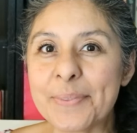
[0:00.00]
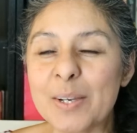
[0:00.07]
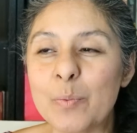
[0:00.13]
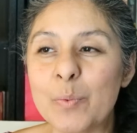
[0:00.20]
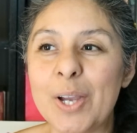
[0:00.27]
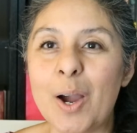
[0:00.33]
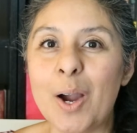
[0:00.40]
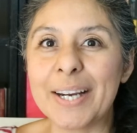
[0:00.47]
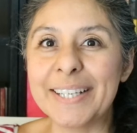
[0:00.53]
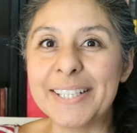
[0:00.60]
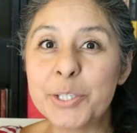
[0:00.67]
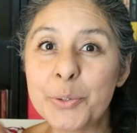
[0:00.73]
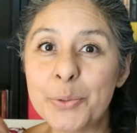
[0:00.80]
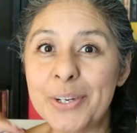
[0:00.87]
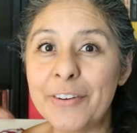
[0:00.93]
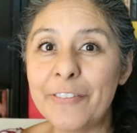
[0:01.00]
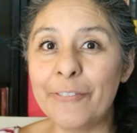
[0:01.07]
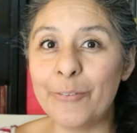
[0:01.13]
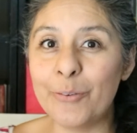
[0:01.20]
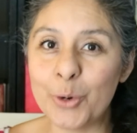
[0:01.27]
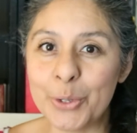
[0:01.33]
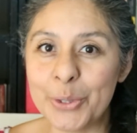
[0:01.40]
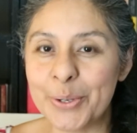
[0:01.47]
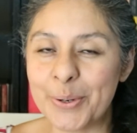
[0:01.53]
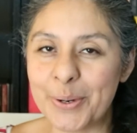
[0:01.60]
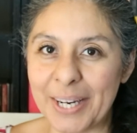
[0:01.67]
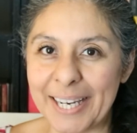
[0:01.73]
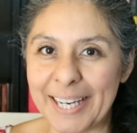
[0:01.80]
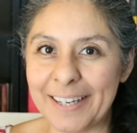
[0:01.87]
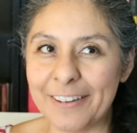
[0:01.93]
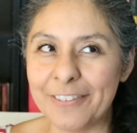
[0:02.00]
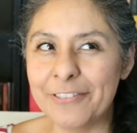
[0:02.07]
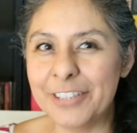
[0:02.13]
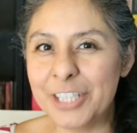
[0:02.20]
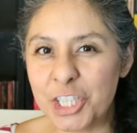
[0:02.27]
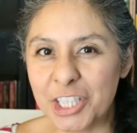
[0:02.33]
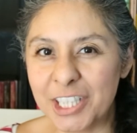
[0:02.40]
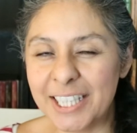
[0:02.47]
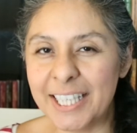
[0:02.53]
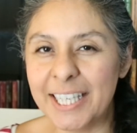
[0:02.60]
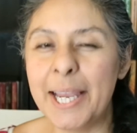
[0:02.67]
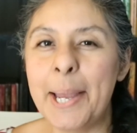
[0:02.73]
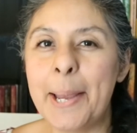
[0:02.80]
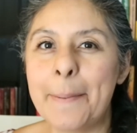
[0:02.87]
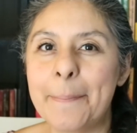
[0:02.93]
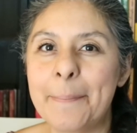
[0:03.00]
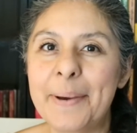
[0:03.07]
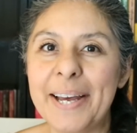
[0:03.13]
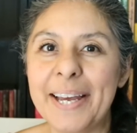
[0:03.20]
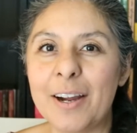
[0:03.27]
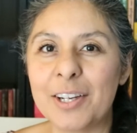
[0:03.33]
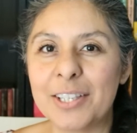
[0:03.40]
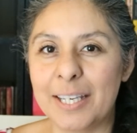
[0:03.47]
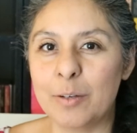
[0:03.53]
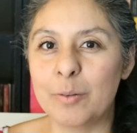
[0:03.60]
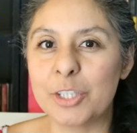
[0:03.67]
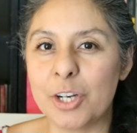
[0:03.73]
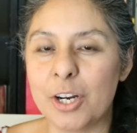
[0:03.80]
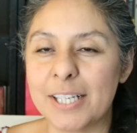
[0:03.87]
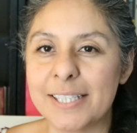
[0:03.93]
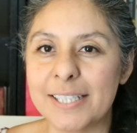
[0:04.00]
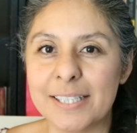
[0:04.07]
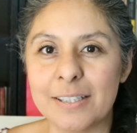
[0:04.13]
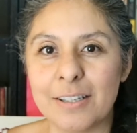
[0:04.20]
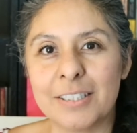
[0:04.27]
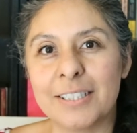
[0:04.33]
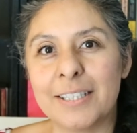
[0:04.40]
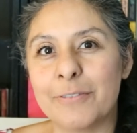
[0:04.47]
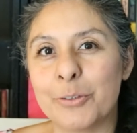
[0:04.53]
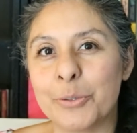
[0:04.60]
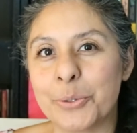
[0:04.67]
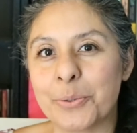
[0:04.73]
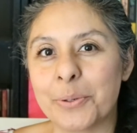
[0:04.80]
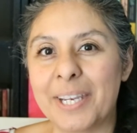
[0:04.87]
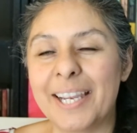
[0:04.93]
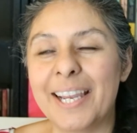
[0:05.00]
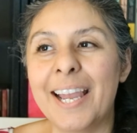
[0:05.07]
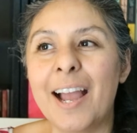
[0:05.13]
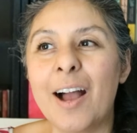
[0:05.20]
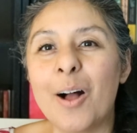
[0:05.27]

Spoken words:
We are entering 4th grade officially, but our language arts is on level 3.